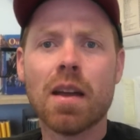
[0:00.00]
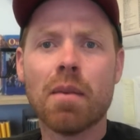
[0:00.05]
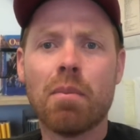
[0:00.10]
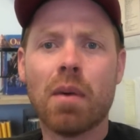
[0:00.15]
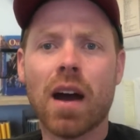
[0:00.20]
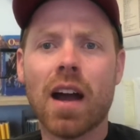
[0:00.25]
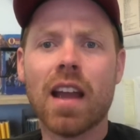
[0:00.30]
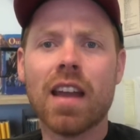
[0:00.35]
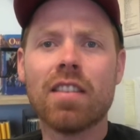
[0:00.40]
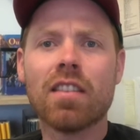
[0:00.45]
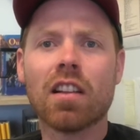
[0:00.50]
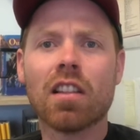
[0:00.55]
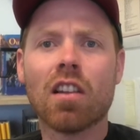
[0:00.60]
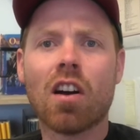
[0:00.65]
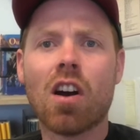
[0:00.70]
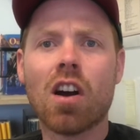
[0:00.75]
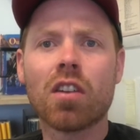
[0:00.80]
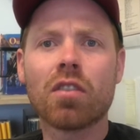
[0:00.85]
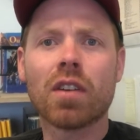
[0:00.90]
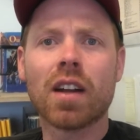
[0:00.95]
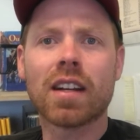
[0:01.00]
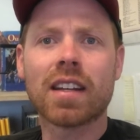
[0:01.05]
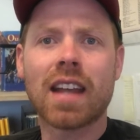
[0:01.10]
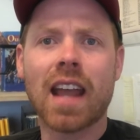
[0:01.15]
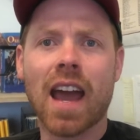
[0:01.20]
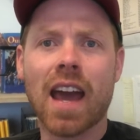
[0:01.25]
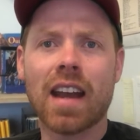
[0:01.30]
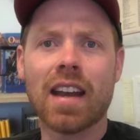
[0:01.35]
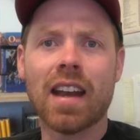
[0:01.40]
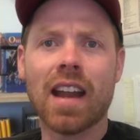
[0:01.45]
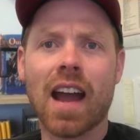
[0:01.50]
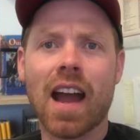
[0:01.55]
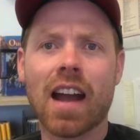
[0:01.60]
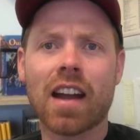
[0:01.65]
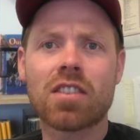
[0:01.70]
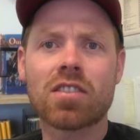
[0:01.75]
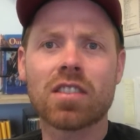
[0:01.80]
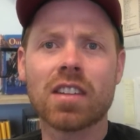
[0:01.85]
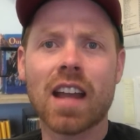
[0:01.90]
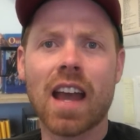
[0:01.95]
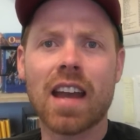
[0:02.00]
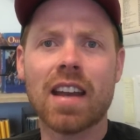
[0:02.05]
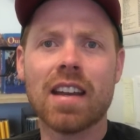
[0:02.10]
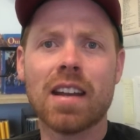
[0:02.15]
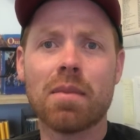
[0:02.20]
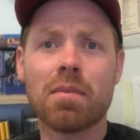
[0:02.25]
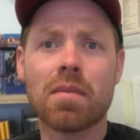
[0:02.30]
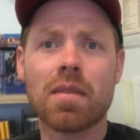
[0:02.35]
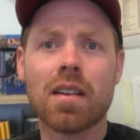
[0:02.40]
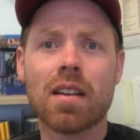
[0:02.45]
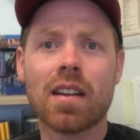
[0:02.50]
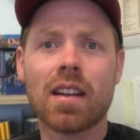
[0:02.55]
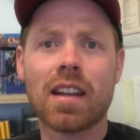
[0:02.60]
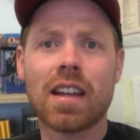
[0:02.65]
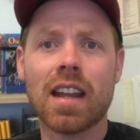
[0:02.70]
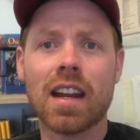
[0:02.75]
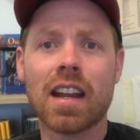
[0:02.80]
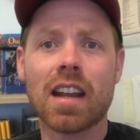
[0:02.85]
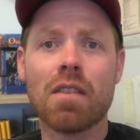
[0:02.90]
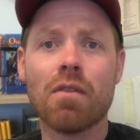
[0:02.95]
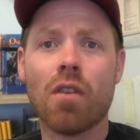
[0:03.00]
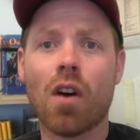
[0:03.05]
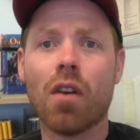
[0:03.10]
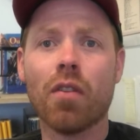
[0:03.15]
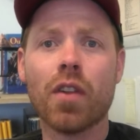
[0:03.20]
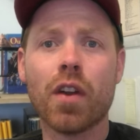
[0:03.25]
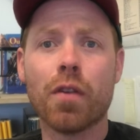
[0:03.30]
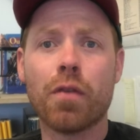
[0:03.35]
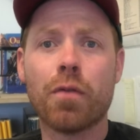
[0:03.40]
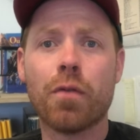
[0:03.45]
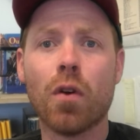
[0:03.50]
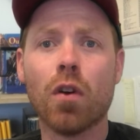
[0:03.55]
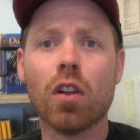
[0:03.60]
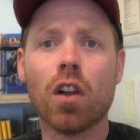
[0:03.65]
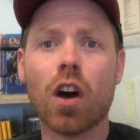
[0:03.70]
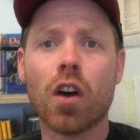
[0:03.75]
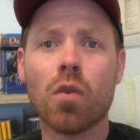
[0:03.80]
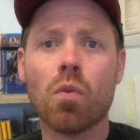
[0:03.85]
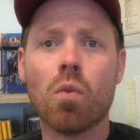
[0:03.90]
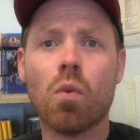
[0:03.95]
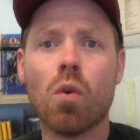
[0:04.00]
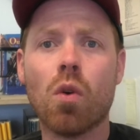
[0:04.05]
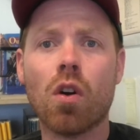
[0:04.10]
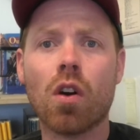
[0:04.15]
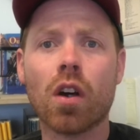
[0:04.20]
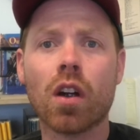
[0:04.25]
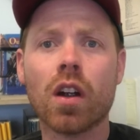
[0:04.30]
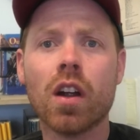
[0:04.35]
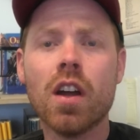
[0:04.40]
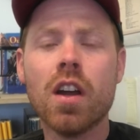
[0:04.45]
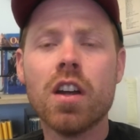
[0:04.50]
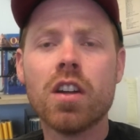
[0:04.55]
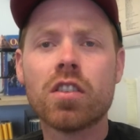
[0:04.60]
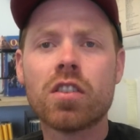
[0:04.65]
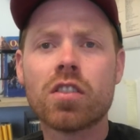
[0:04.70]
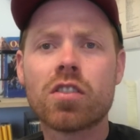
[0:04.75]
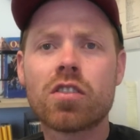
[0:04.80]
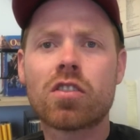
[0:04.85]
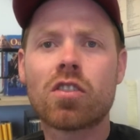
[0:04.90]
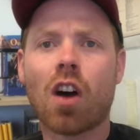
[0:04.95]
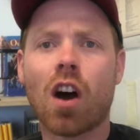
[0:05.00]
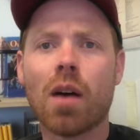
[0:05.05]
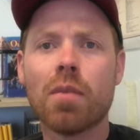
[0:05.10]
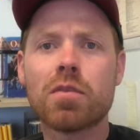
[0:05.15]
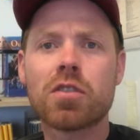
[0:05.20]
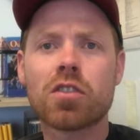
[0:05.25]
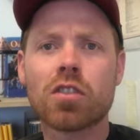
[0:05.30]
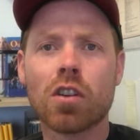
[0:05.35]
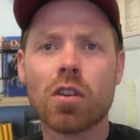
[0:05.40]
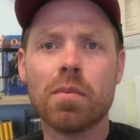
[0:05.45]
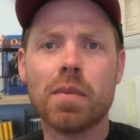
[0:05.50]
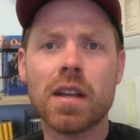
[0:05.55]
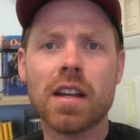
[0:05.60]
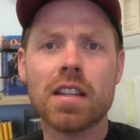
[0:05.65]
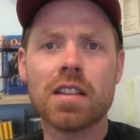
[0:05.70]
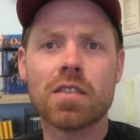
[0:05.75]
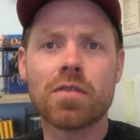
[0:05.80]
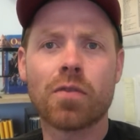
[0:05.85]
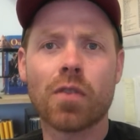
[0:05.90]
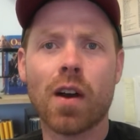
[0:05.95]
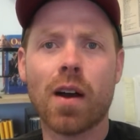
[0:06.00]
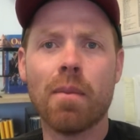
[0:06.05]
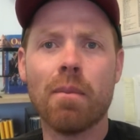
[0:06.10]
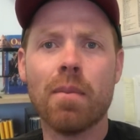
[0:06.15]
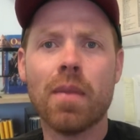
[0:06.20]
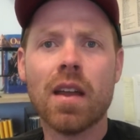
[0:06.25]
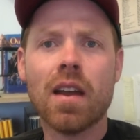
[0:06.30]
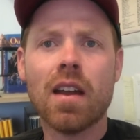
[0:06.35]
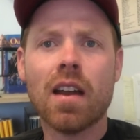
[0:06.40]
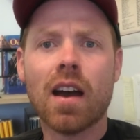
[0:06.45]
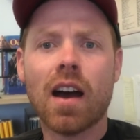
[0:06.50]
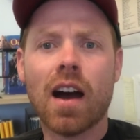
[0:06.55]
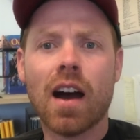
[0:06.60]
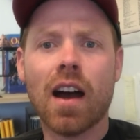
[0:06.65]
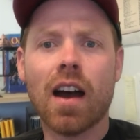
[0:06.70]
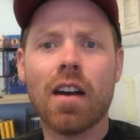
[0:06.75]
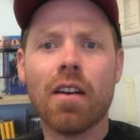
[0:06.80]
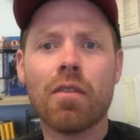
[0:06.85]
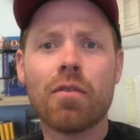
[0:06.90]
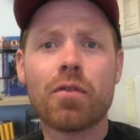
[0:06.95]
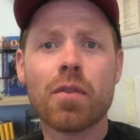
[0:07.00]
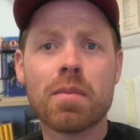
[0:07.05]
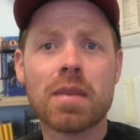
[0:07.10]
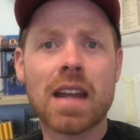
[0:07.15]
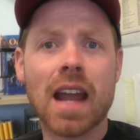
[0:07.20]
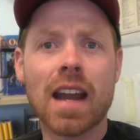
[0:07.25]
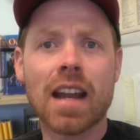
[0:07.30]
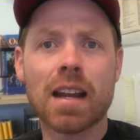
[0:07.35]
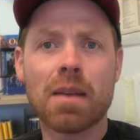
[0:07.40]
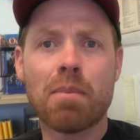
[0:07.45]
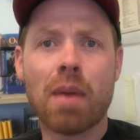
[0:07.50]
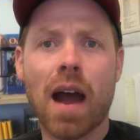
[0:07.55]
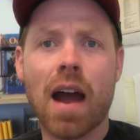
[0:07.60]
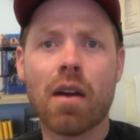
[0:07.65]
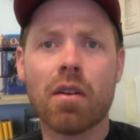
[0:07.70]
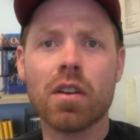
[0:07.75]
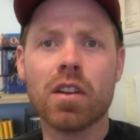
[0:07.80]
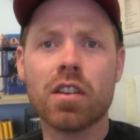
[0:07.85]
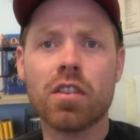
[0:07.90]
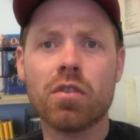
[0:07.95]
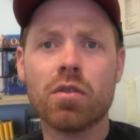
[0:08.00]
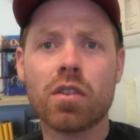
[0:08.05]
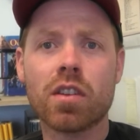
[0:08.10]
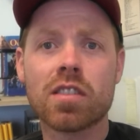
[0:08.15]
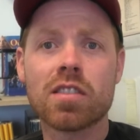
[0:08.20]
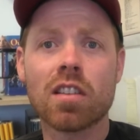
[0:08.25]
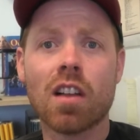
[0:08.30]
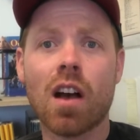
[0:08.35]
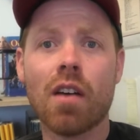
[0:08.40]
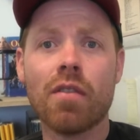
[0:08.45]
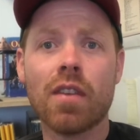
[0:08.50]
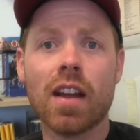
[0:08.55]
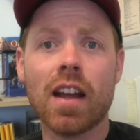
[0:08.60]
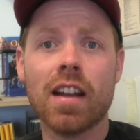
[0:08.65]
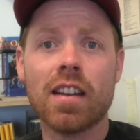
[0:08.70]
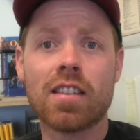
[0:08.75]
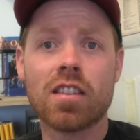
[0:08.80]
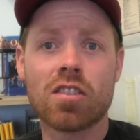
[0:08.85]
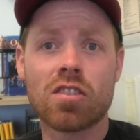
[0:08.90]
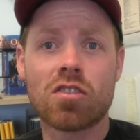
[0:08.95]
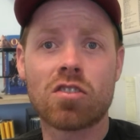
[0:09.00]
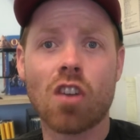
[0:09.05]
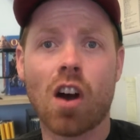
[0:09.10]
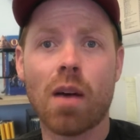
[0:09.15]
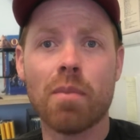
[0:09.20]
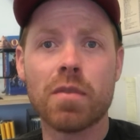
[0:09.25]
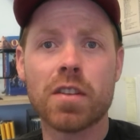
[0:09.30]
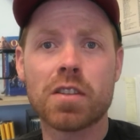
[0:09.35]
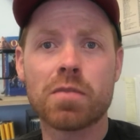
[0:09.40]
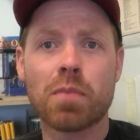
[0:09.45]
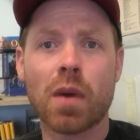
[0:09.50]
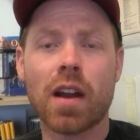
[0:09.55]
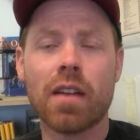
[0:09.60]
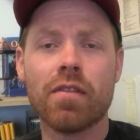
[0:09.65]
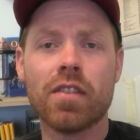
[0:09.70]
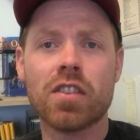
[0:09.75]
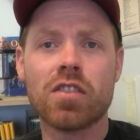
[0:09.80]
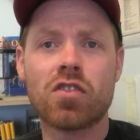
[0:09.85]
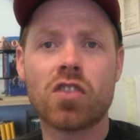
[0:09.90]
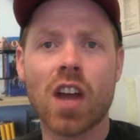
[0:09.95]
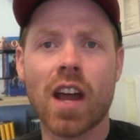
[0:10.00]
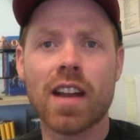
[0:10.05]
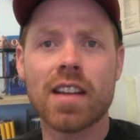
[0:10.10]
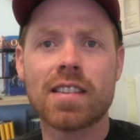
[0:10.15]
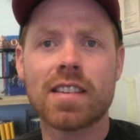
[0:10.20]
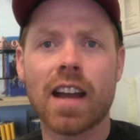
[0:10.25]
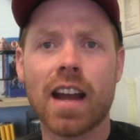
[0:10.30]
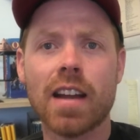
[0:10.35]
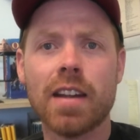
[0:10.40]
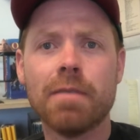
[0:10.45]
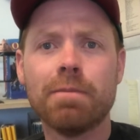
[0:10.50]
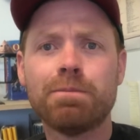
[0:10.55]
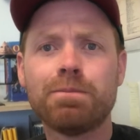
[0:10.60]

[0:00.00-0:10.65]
But in the long run, Canada actually ended up getting involved in a full-on war to stop Serbians from, uh, from gaining power in Yugoslavia and to stop the spread of this genocide.